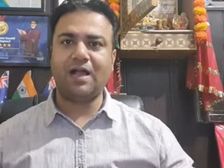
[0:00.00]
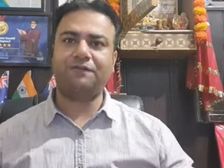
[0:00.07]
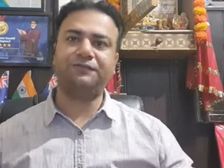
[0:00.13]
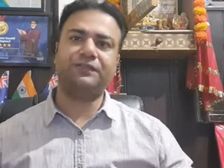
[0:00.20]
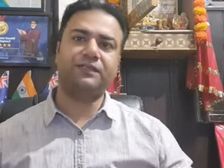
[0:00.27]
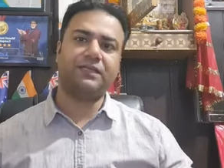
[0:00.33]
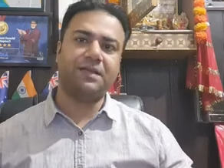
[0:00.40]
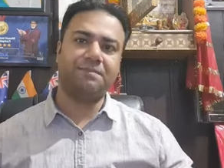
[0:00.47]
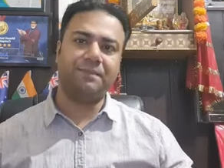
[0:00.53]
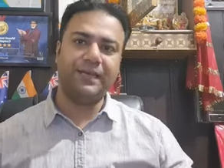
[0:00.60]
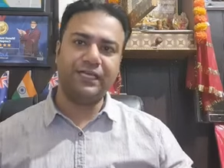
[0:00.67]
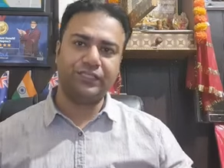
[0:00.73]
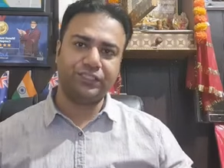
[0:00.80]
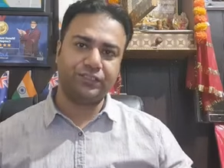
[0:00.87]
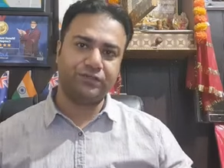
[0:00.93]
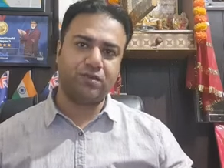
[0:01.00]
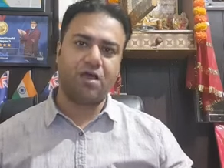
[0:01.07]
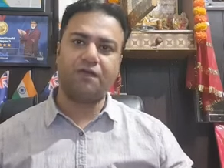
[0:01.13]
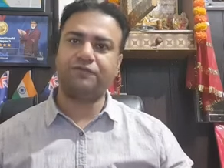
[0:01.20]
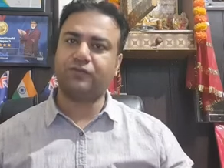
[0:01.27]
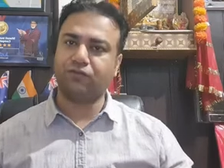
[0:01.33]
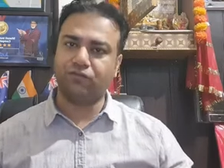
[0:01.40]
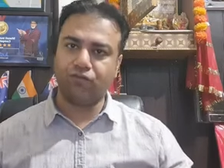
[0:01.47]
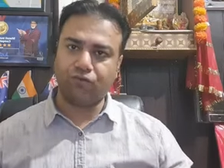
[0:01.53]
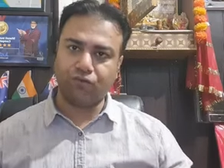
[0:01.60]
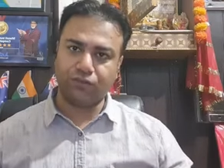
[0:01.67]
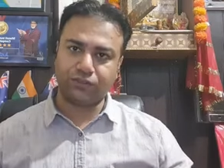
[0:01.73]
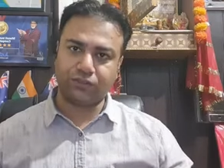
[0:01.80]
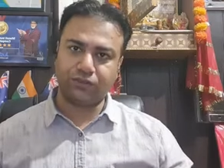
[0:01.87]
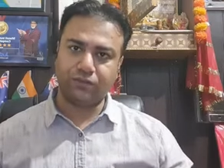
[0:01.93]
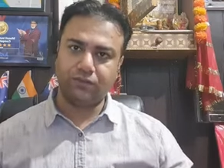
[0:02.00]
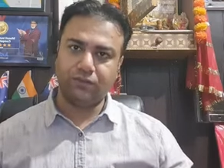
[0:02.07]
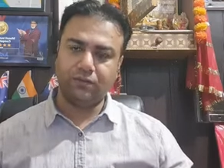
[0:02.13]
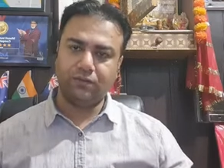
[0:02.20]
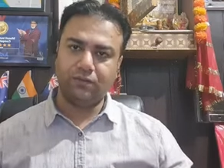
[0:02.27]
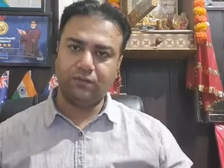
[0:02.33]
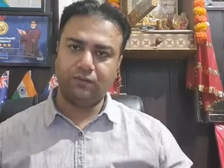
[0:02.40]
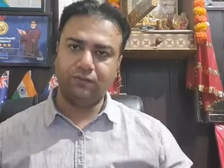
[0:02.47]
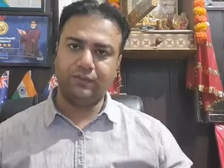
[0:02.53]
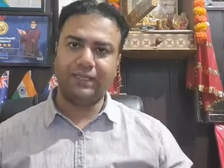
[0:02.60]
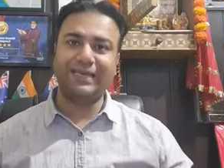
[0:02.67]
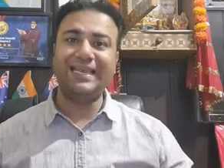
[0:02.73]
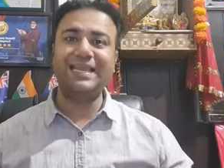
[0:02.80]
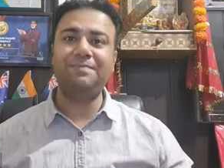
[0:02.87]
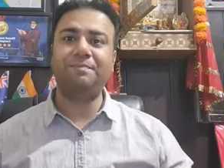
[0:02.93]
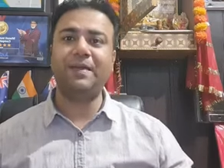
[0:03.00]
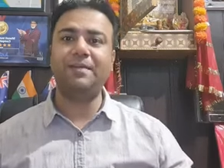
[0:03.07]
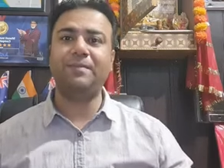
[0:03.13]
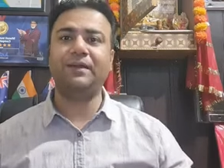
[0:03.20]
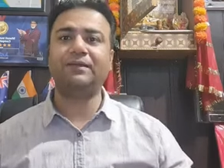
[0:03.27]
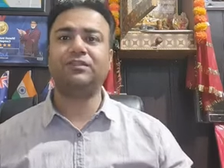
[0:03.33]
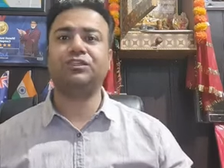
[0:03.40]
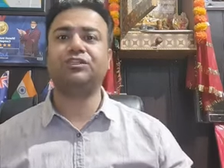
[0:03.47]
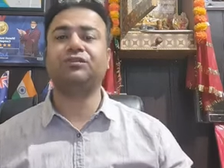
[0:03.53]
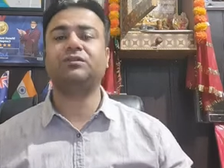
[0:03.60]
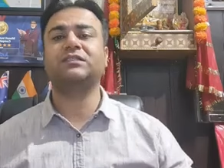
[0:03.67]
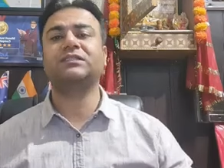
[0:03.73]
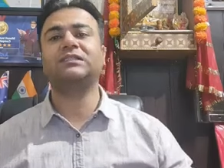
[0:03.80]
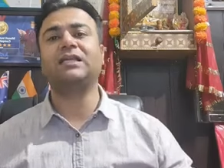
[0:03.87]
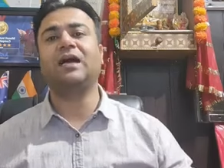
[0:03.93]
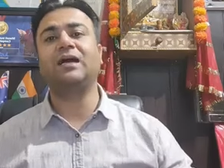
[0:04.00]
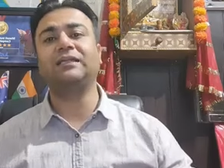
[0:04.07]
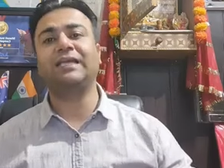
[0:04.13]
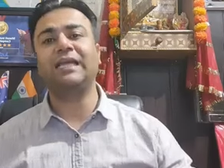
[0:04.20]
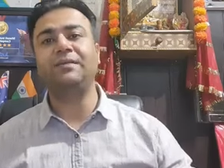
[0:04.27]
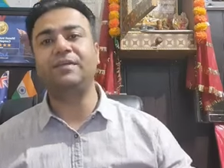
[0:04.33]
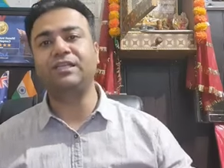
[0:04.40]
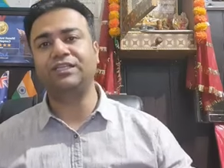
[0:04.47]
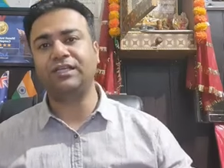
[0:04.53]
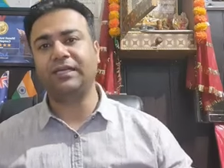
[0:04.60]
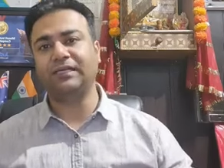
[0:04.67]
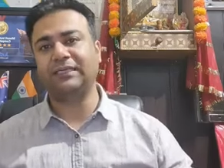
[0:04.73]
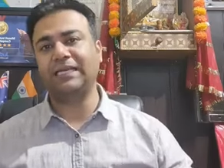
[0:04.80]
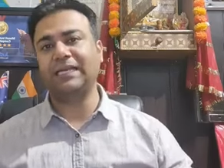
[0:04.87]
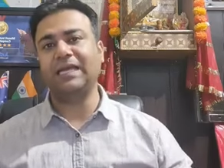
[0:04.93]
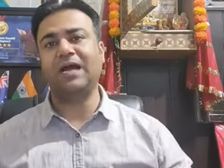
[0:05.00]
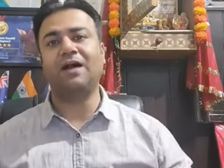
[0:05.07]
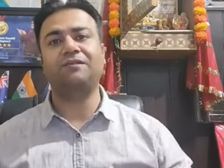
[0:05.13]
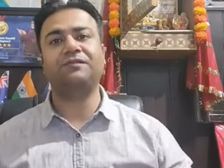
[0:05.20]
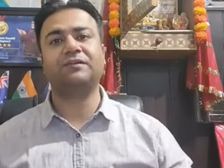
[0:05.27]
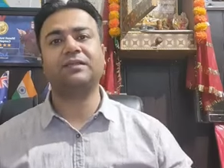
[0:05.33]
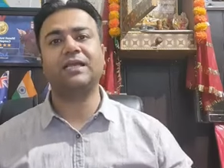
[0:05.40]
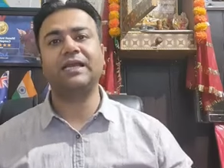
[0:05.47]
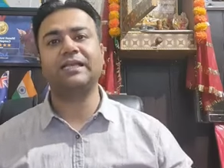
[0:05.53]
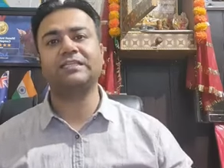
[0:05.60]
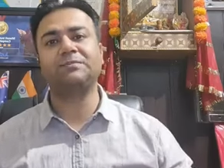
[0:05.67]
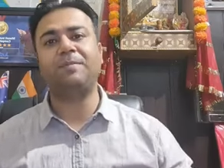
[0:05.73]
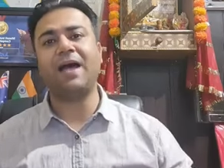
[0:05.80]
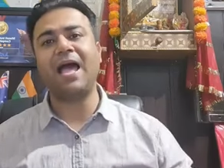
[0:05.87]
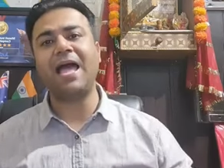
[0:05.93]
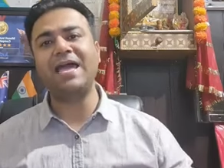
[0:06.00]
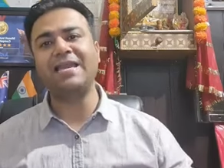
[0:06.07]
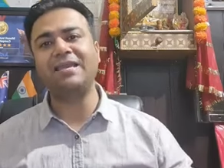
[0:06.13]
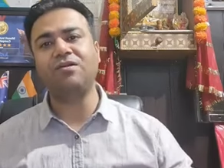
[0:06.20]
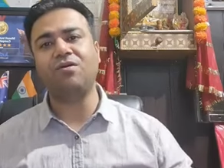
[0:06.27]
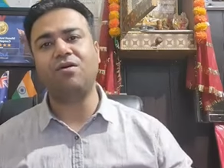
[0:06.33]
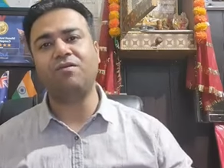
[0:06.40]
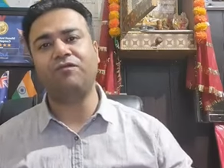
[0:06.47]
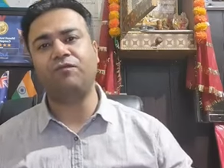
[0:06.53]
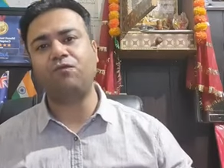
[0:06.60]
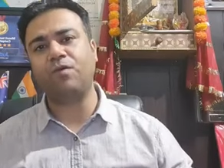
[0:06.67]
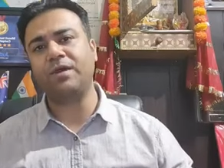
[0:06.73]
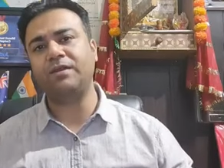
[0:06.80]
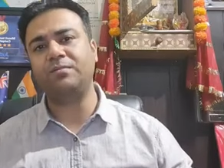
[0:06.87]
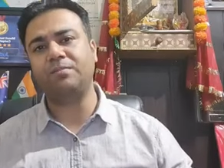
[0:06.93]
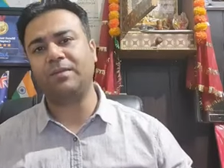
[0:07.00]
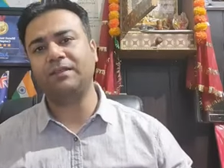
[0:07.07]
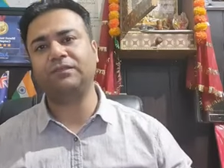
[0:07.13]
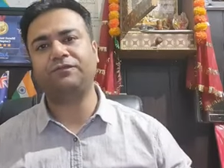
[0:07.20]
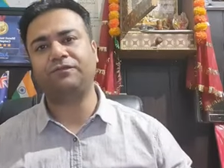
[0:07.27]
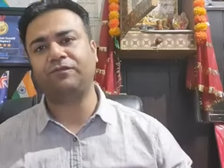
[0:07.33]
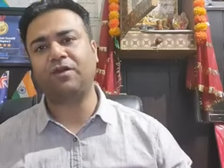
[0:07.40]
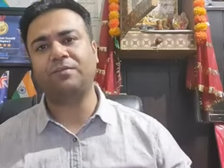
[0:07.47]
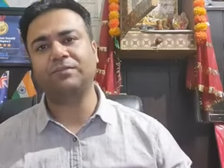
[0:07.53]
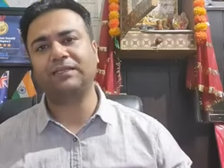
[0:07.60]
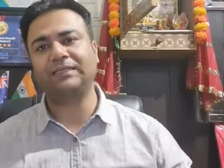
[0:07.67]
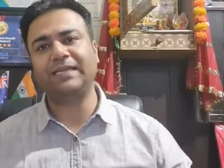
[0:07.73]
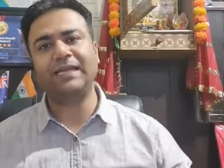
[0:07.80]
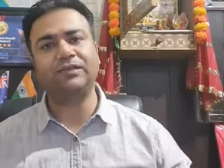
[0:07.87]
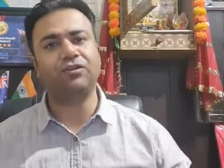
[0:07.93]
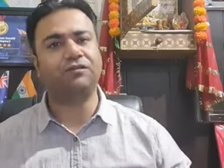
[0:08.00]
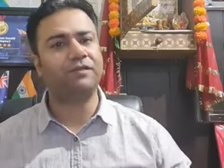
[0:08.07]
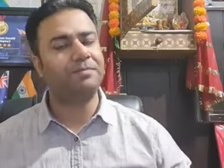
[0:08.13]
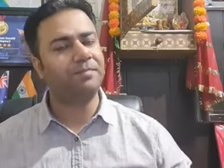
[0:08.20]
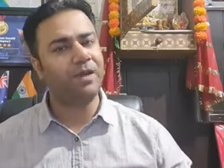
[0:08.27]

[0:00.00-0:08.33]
after completion of the course, the repayment should start immediately after the expiry of 1 month from the date of